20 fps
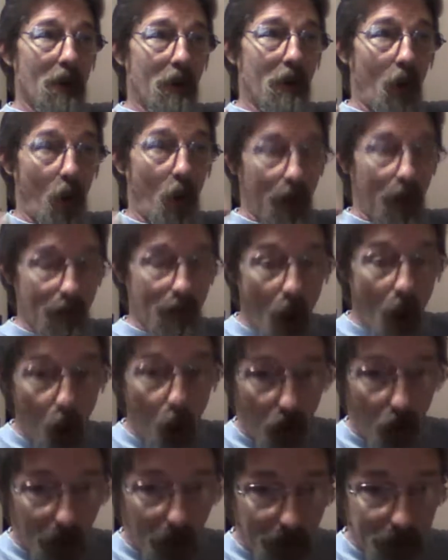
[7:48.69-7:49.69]
or
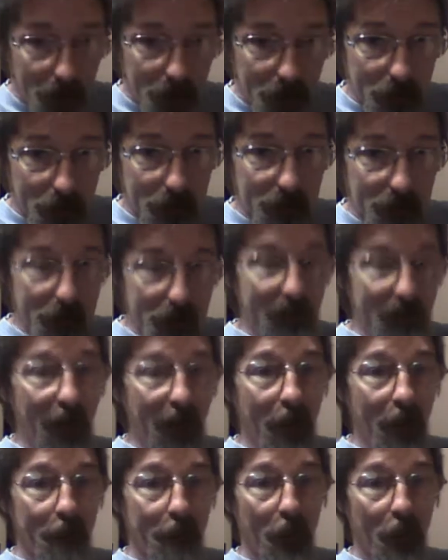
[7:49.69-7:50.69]
more, you've
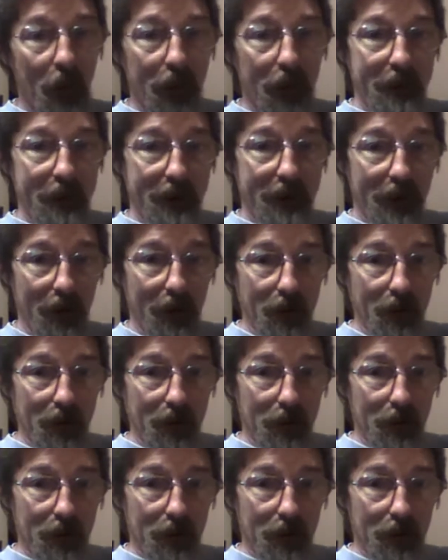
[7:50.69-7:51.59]
got a book, dear.